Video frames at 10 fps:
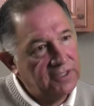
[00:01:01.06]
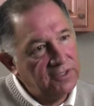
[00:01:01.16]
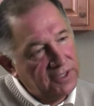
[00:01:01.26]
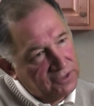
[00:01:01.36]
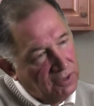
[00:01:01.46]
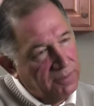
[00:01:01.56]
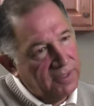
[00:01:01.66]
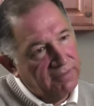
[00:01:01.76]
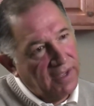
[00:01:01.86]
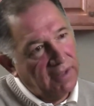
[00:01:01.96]
it you just
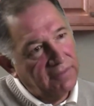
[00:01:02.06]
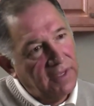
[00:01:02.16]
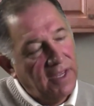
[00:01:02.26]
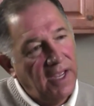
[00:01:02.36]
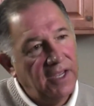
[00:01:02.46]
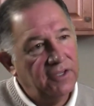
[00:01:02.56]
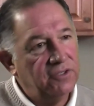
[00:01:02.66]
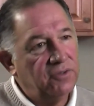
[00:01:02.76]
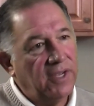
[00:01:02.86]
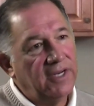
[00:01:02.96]
open the valve and you
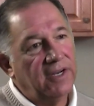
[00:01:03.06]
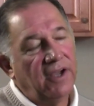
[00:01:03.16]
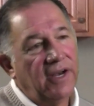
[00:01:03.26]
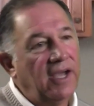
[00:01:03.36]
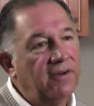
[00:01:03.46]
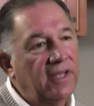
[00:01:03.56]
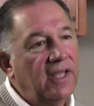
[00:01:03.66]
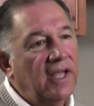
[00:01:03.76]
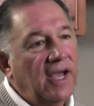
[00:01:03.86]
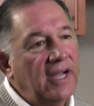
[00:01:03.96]
drain it on out
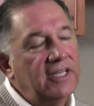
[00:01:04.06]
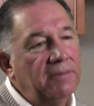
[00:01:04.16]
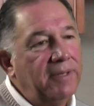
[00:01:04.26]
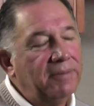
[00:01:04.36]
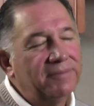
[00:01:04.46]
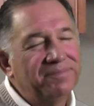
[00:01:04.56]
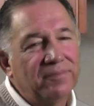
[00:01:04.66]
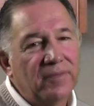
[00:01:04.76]
i tell people